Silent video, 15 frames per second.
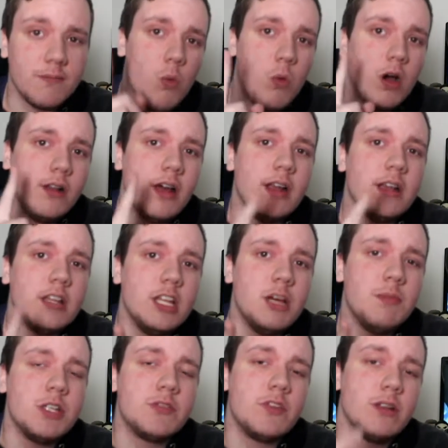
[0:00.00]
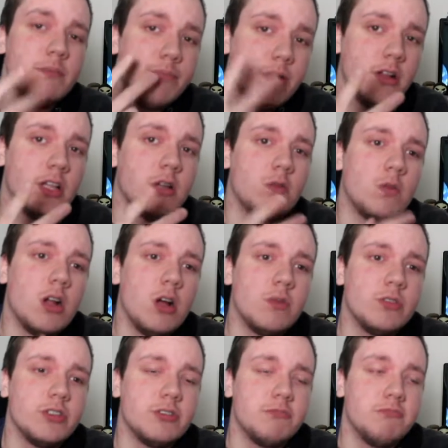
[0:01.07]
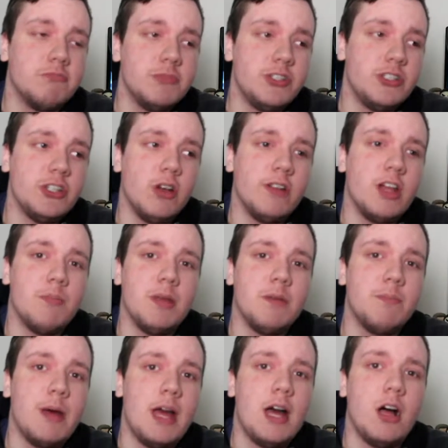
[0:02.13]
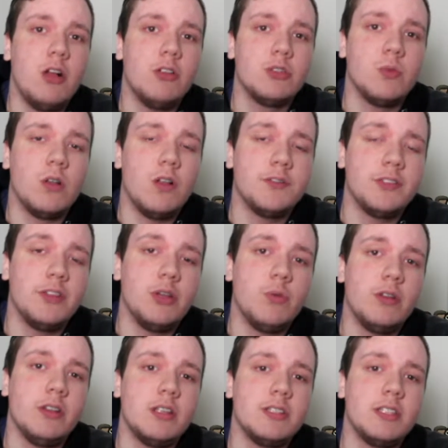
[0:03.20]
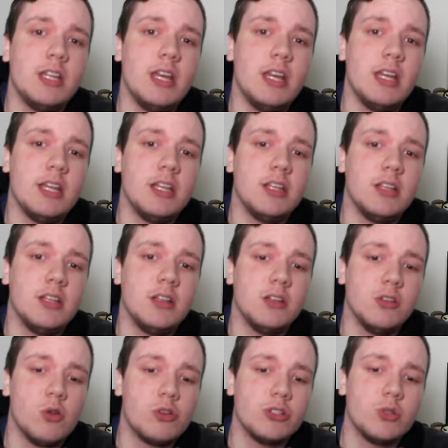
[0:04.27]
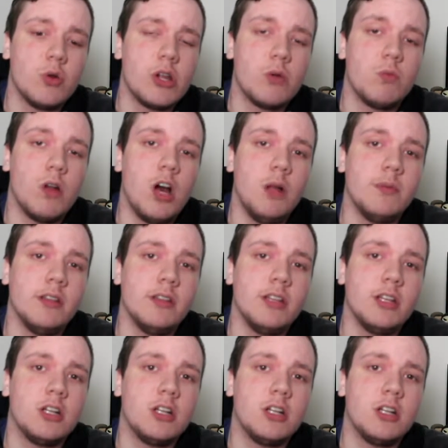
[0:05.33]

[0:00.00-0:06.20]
One night, him and his friend Billy were out just chilling out being pals when all of a sudden they witnessed a local store get robbed and the